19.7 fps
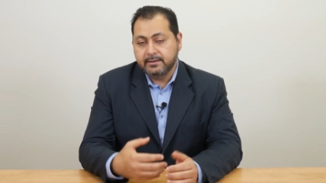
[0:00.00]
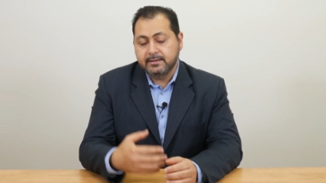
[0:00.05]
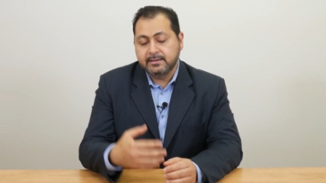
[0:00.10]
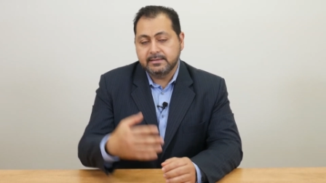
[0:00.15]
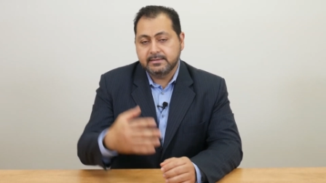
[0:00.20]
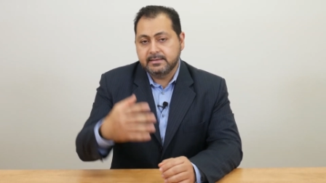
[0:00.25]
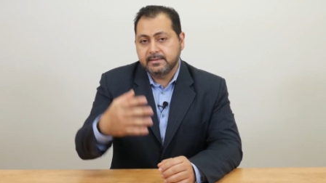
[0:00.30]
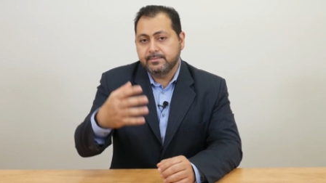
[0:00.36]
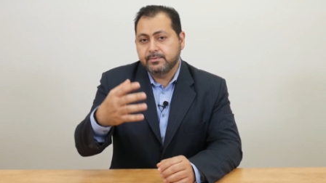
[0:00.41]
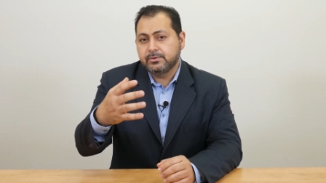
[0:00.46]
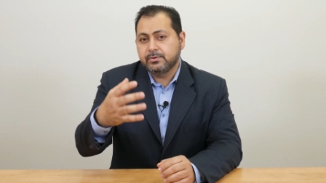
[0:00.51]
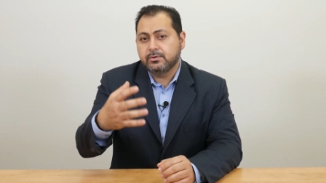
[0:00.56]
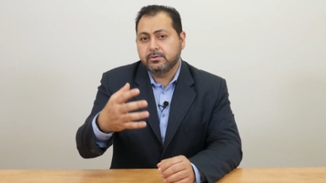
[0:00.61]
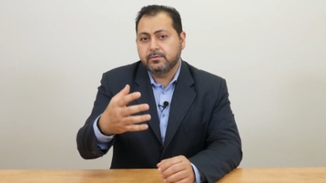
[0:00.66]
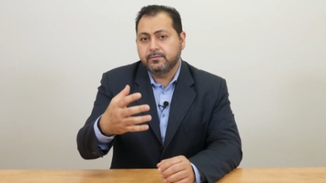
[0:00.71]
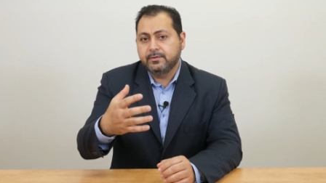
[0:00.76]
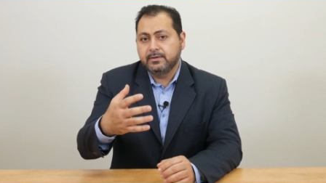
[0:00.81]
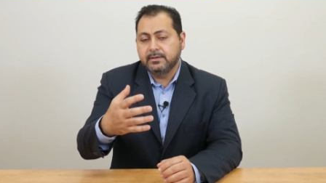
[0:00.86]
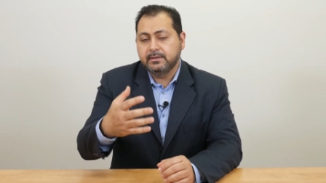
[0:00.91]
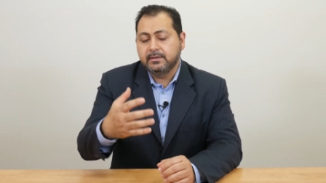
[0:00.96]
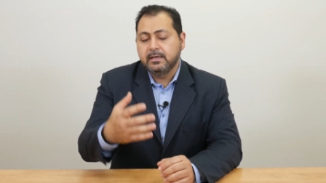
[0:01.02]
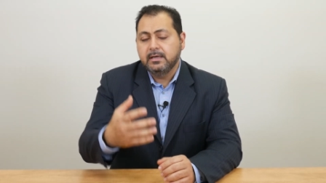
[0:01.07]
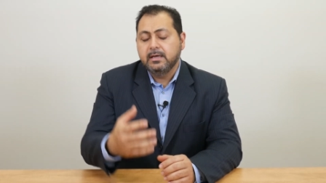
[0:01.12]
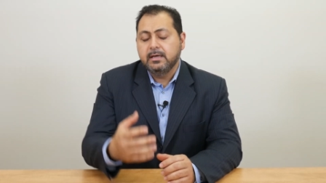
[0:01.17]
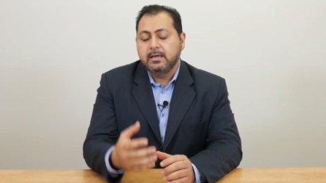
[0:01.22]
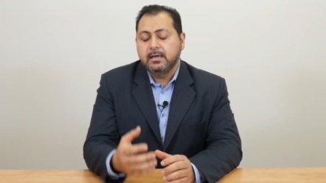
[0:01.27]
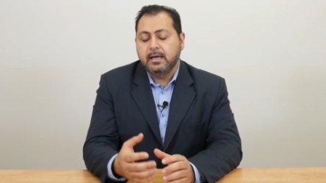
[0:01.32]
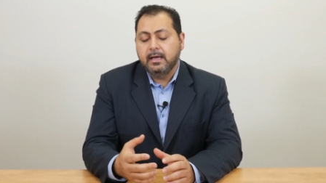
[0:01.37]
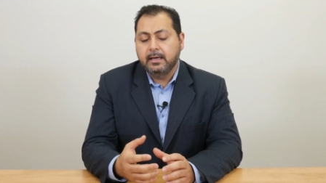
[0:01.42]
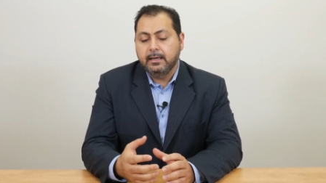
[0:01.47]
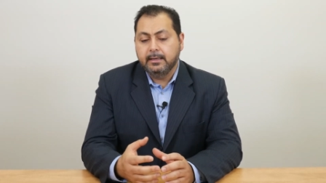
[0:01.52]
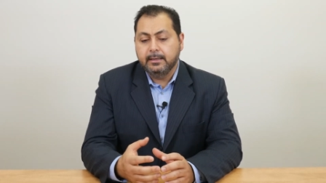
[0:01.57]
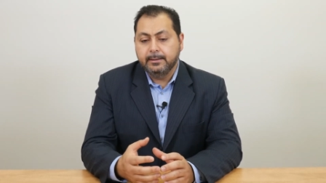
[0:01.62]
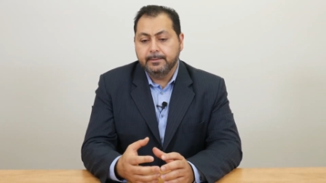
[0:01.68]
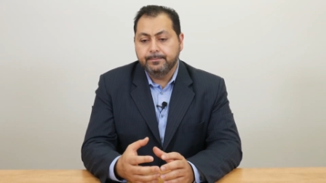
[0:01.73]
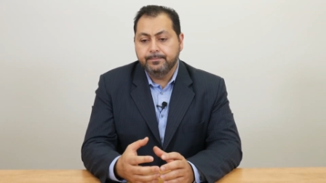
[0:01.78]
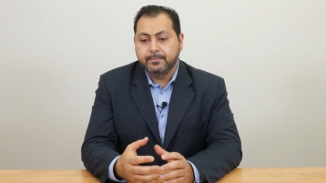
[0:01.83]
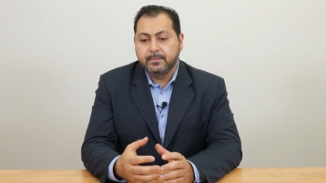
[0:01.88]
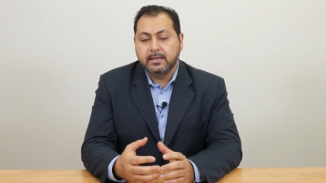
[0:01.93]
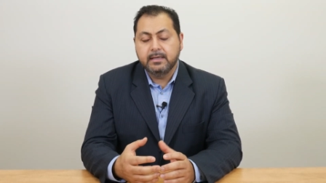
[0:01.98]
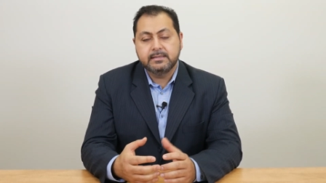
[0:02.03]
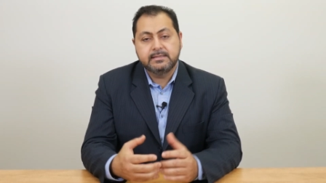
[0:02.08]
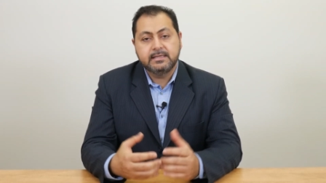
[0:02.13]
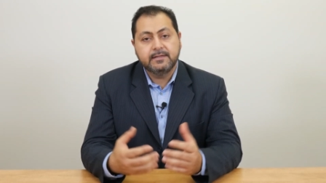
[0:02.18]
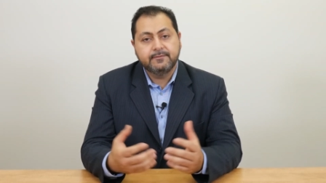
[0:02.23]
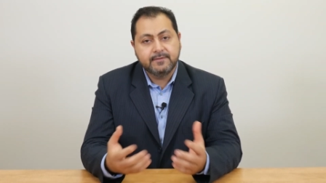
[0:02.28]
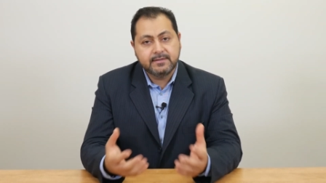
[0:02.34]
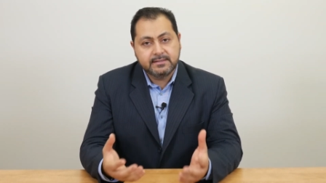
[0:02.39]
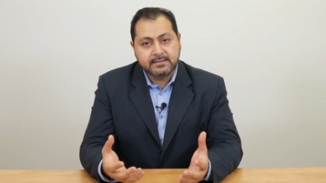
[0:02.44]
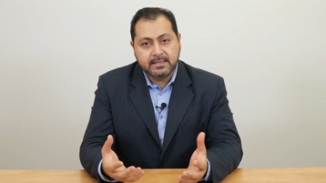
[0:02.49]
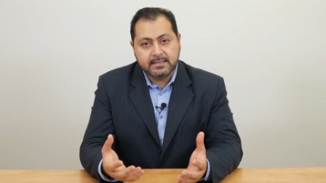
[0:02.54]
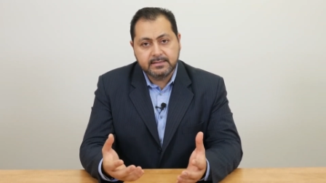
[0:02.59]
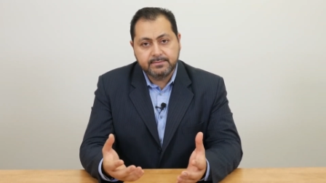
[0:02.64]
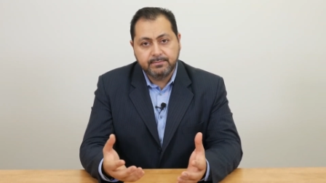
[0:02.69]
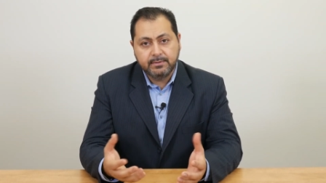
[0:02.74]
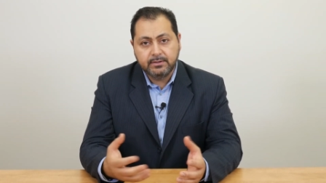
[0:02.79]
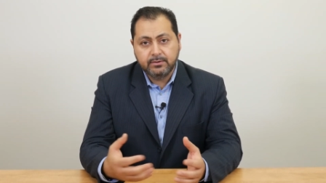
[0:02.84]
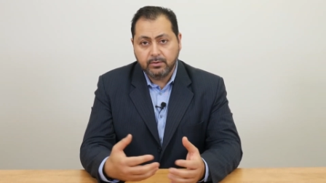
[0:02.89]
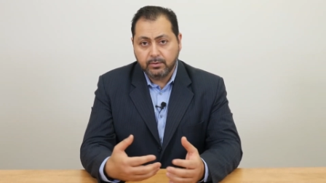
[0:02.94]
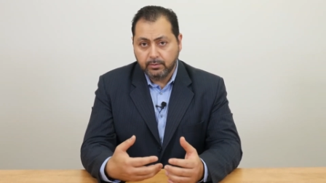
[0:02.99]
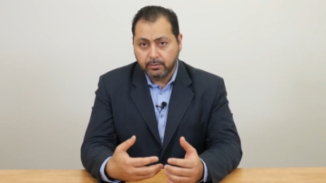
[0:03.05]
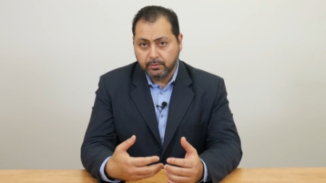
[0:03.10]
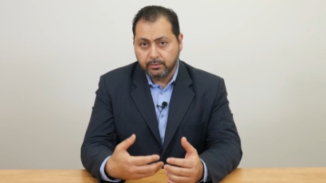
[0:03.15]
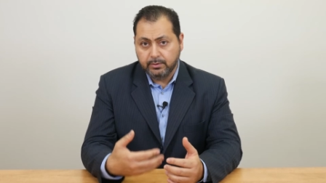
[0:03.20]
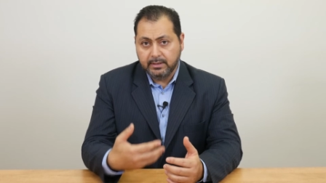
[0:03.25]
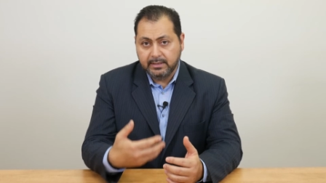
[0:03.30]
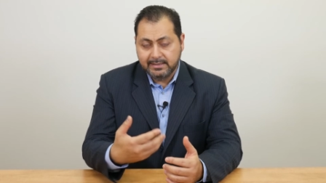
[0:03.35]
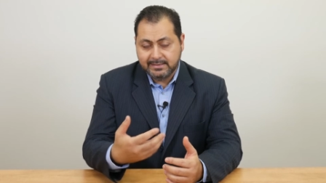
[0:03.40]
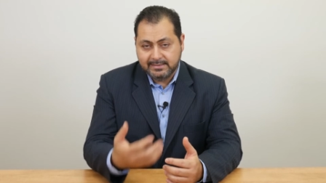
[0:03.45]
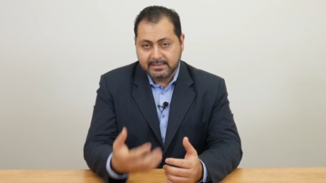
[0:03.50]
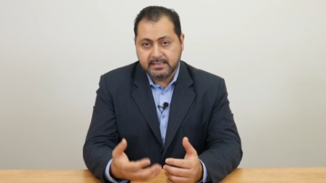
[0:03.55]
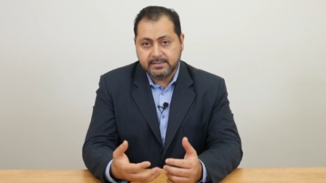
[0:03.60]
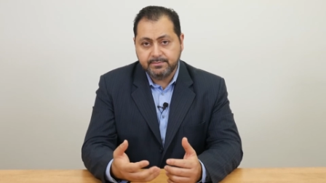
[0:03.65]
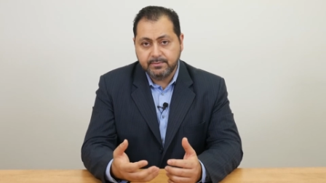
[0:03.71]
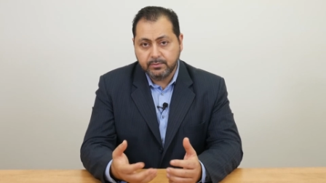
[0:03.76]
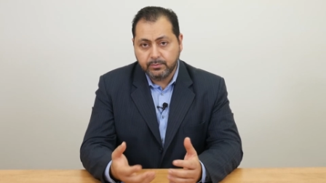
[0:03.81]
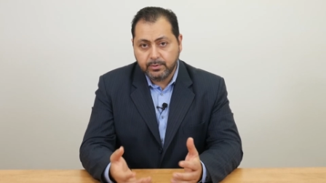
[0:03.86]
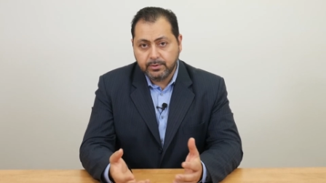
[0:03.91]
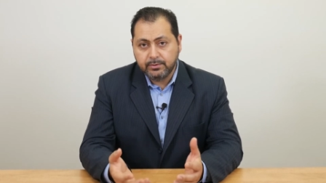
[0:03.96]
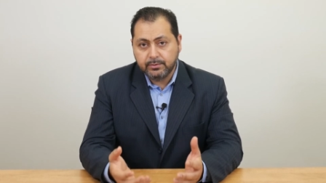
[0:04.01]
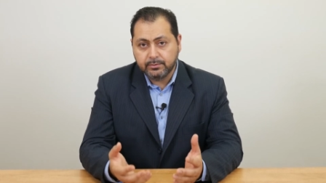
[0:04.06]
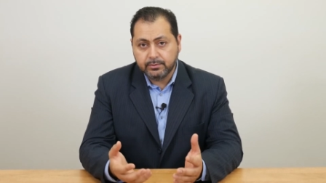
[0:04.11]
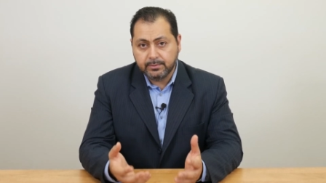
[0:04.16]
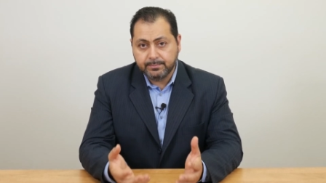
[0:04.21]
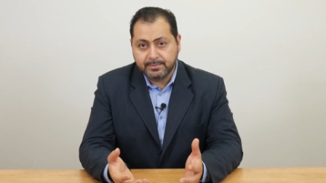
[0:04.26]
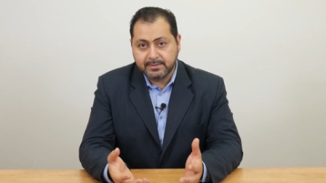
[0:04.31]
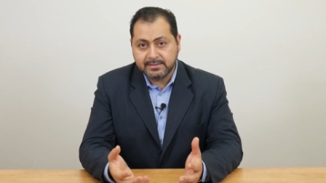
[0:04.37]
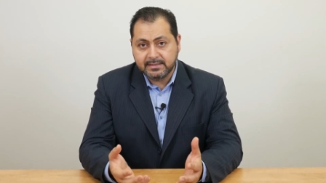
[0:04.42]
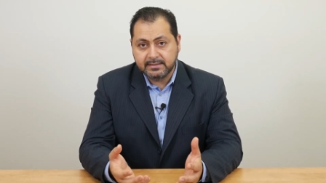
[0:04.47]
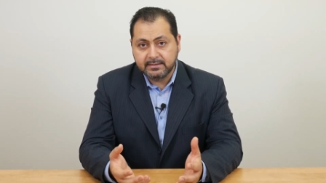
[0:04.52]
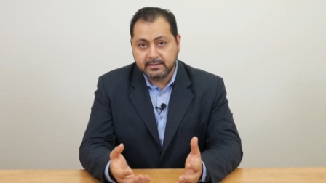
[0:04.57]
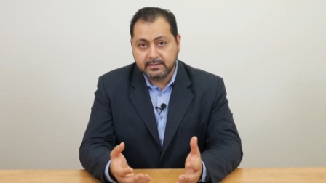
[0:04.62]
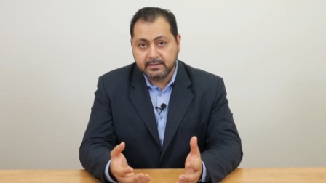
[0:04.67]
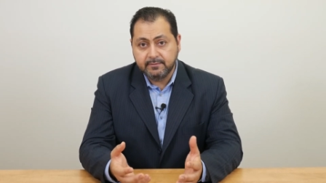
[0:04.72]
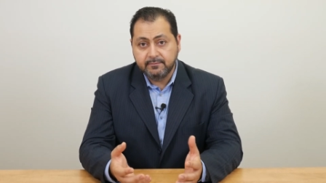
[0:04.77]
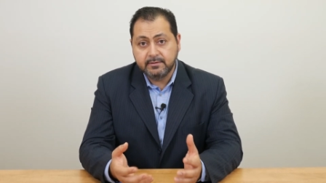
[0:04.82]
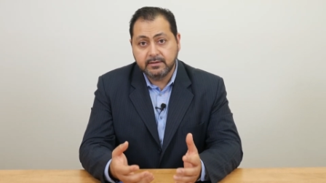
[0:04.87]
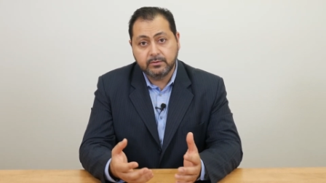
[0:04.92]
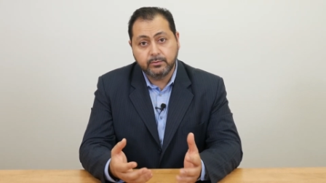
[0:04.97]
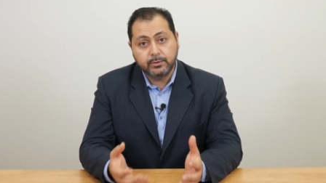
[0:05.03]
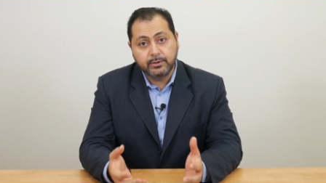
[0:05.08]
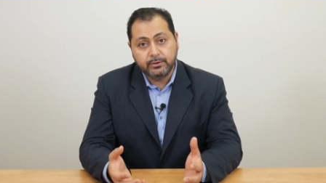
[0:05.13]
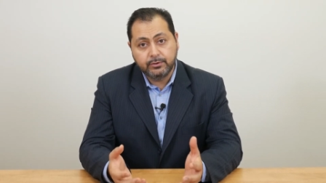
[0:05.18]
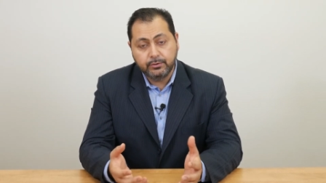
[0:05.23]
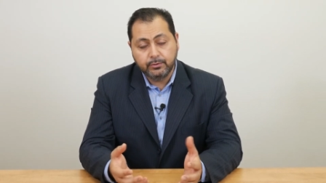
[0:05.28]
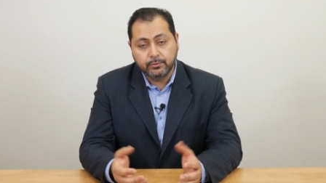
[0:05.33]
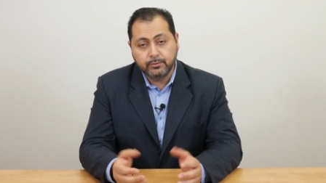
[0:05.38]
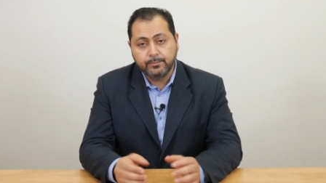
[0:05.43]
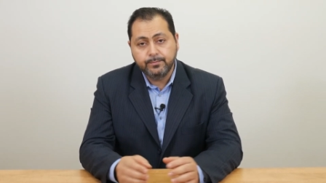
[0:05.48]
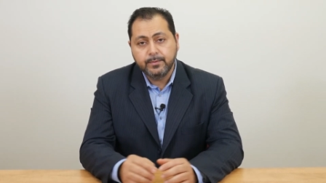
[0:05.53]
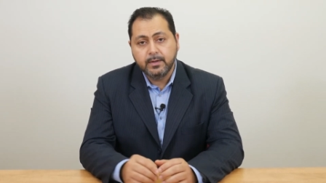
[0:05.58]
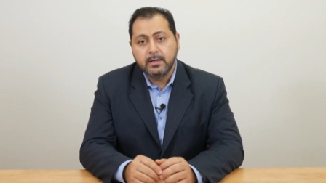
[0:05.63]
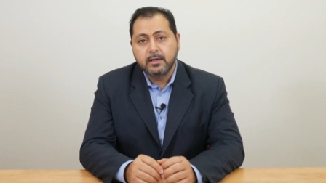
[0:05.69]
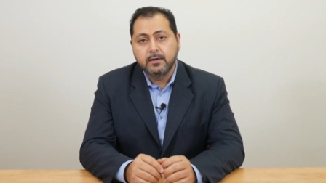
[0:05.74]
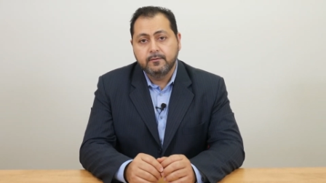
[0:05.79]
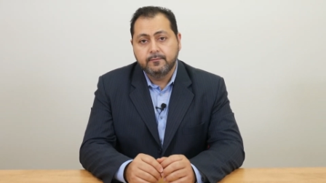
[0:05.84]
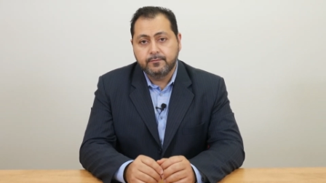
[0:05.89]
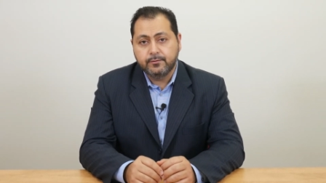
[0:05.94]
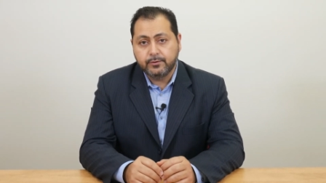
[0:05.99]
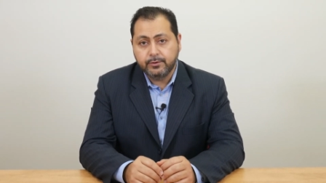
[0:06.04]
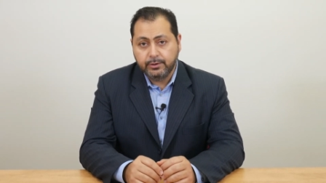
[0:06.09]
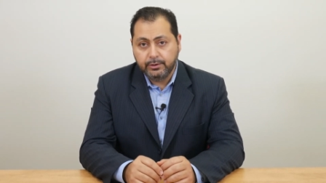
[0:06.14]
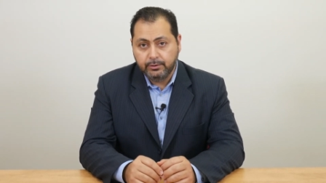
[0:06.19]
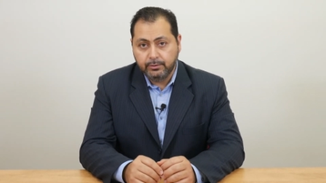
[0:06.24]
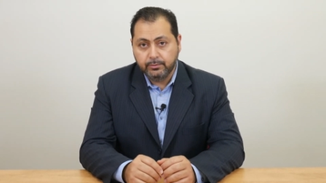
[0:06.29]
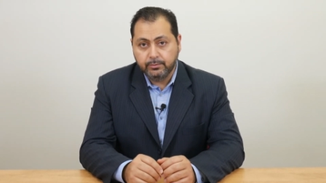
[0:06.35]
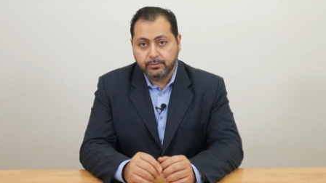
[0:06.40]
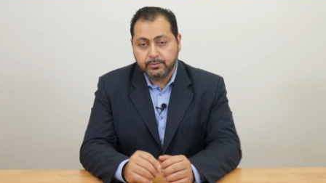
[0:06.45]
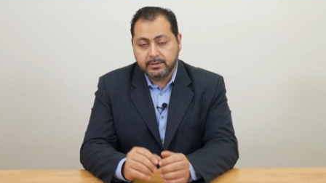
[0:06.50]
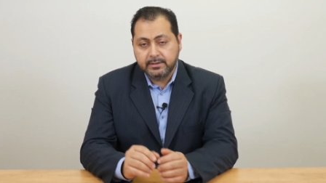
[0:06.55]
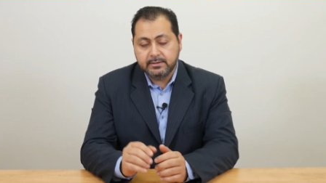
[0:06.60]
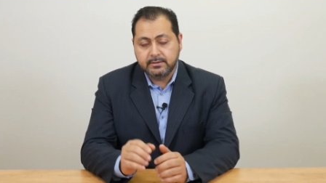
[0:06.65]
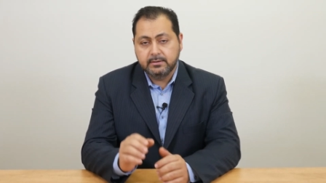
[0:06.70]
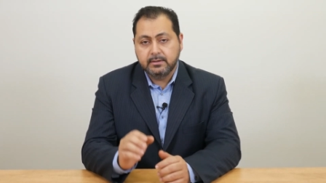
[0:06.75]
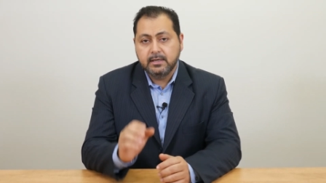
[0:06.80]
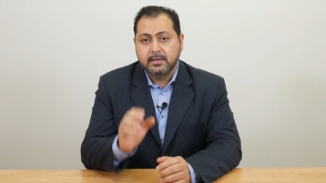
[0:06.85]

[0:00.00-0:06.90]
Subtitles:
There's some sort of a self-assessment or an assessment with your representative that we do for you that